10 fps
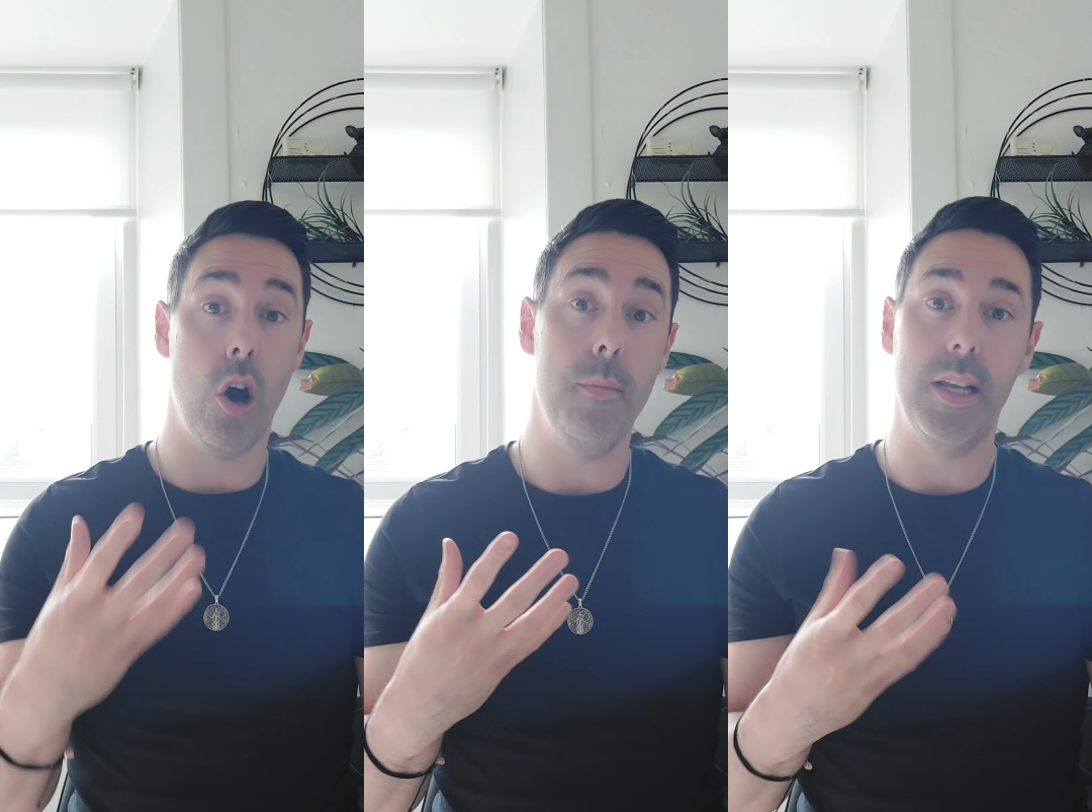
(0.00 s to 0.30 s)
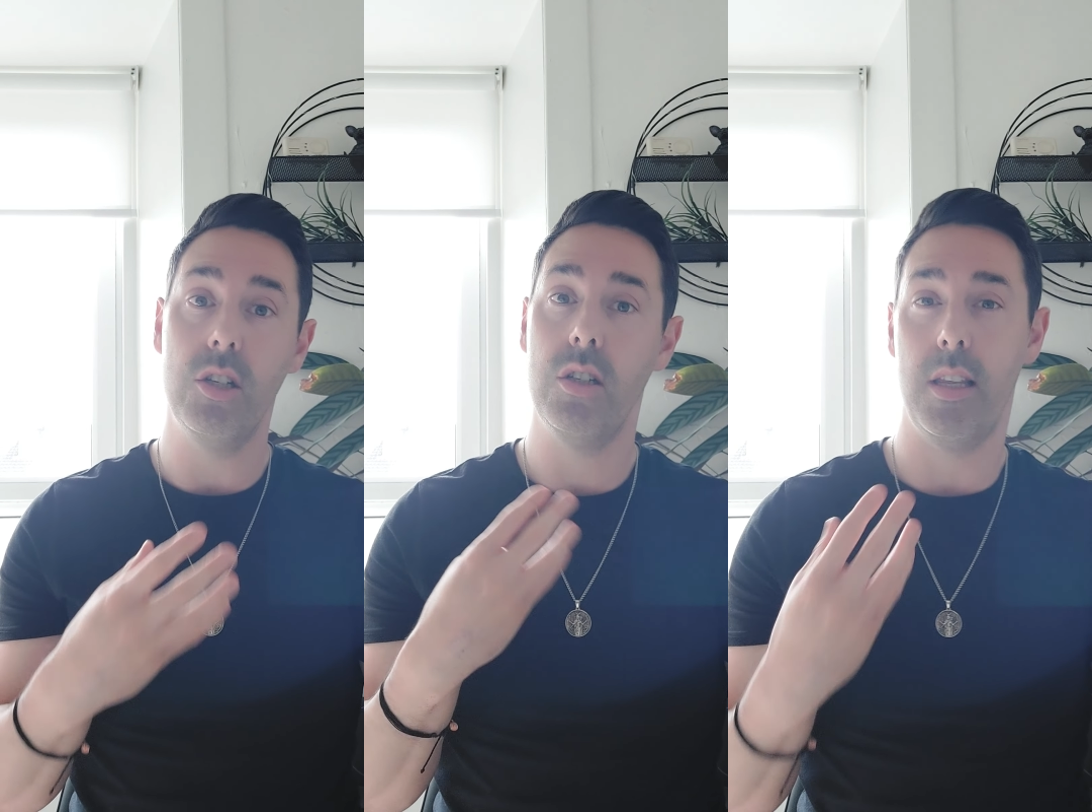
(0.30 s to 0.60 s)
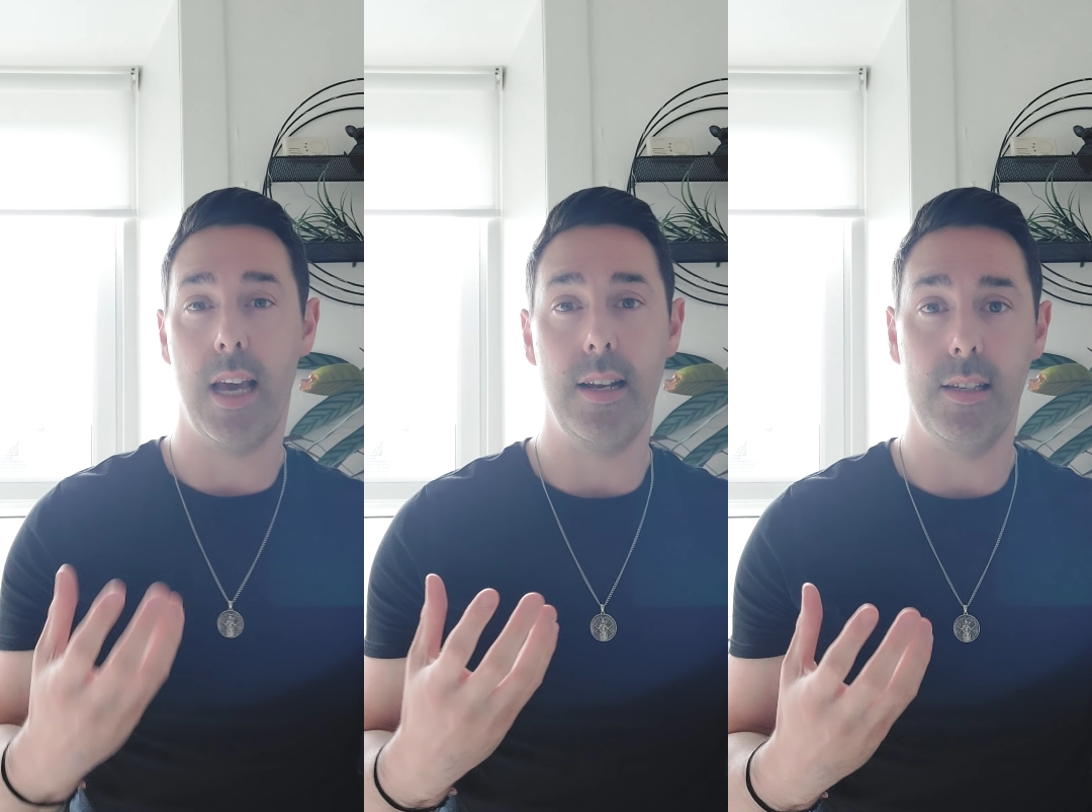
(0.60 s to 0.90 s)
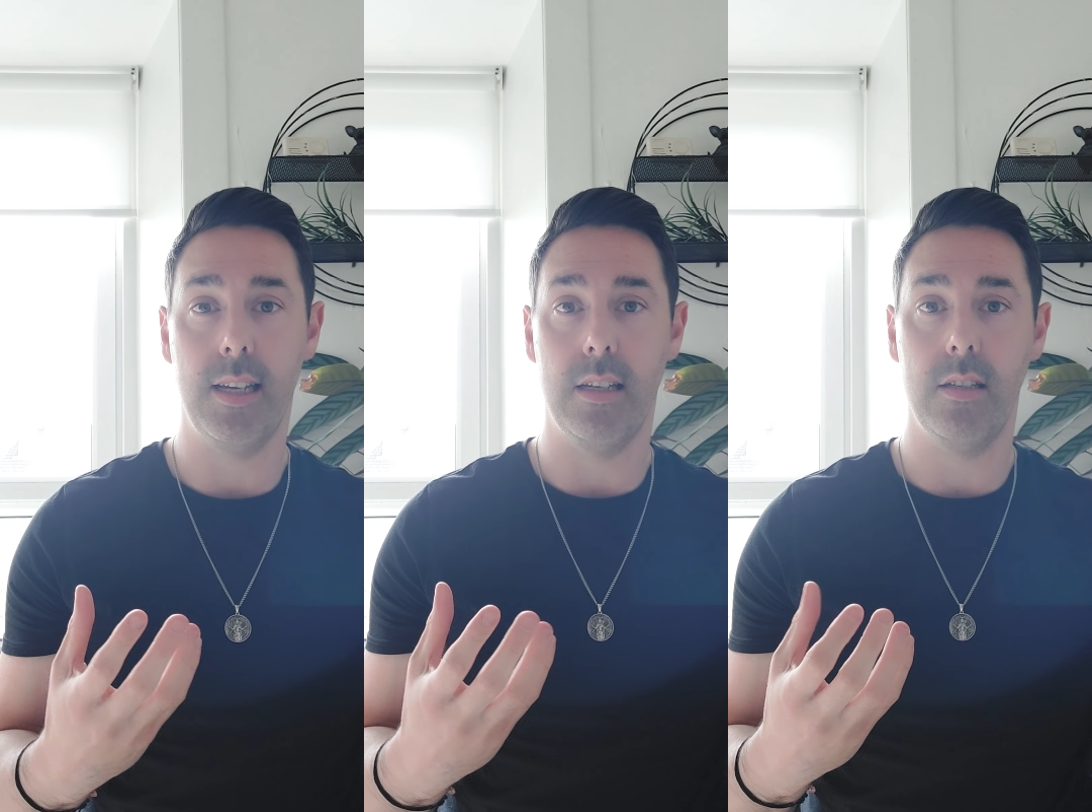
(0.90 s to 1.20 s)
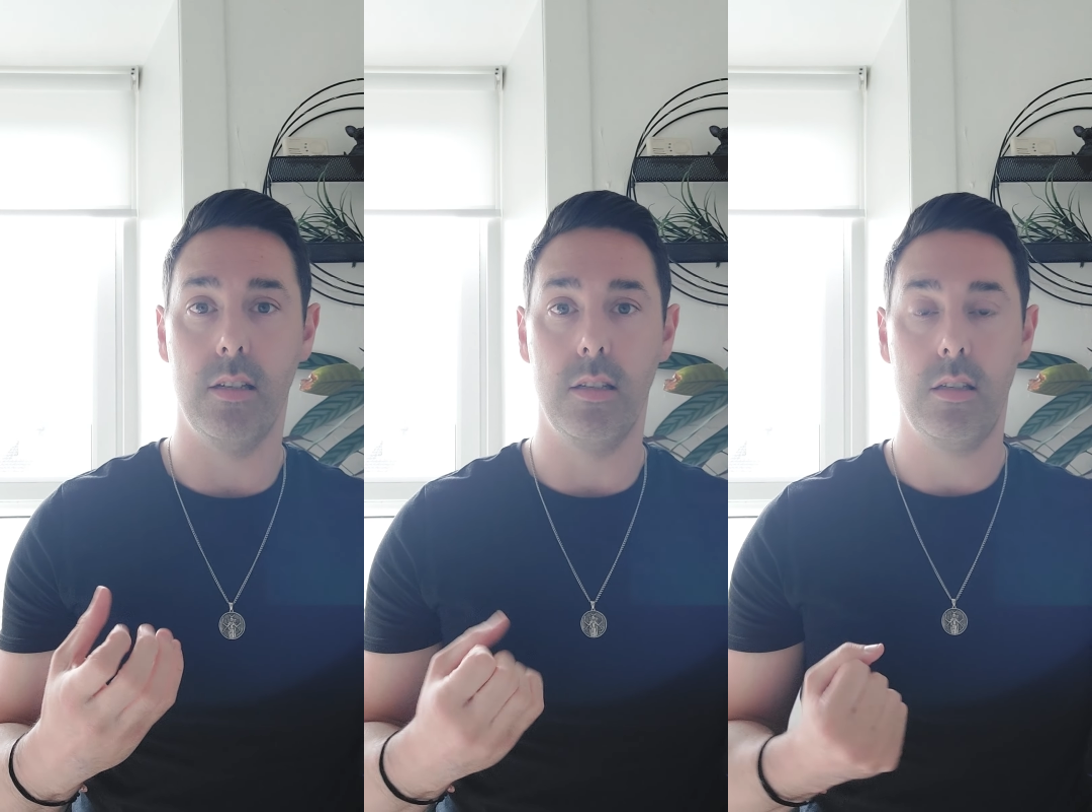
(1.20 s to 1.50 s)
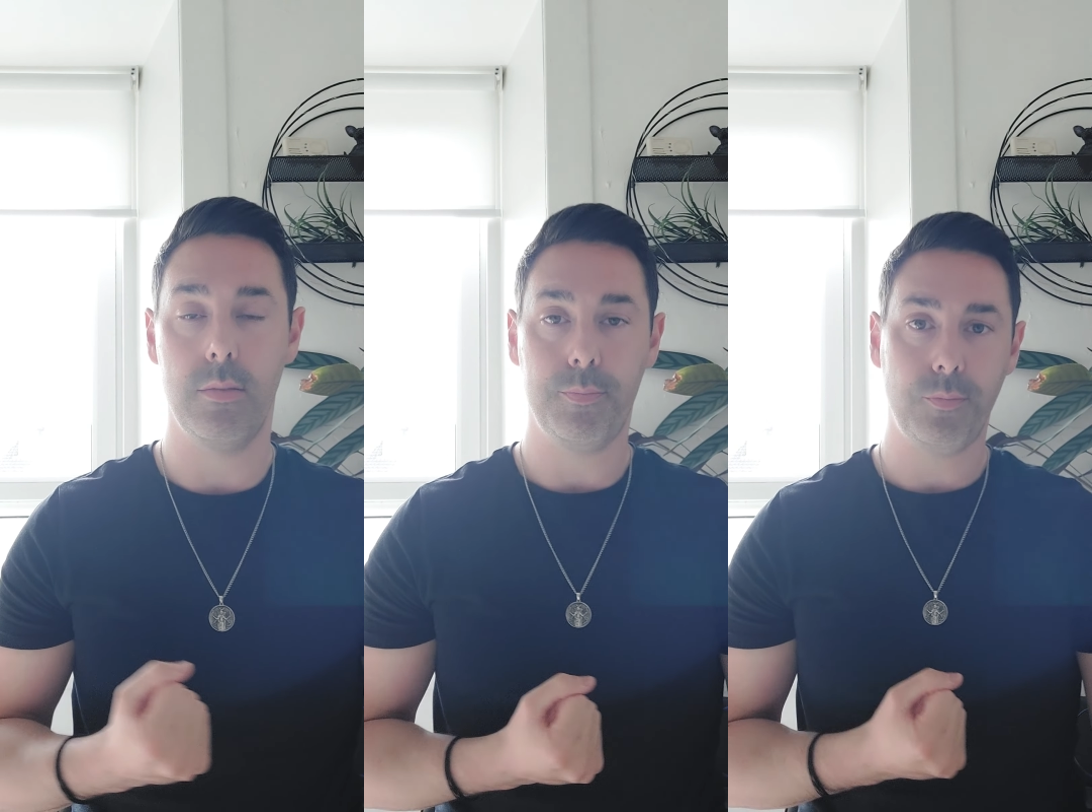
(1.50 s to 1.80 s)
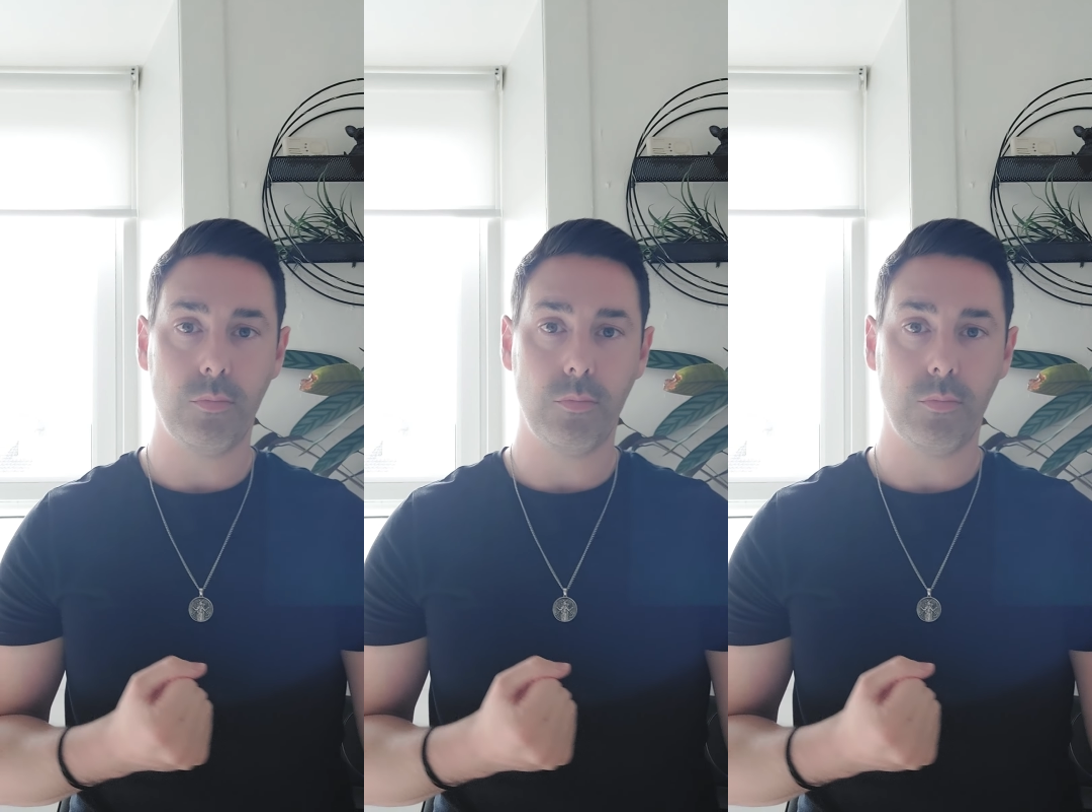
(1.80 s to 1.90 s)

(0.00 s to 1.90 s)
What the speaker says: homage to the ancestors.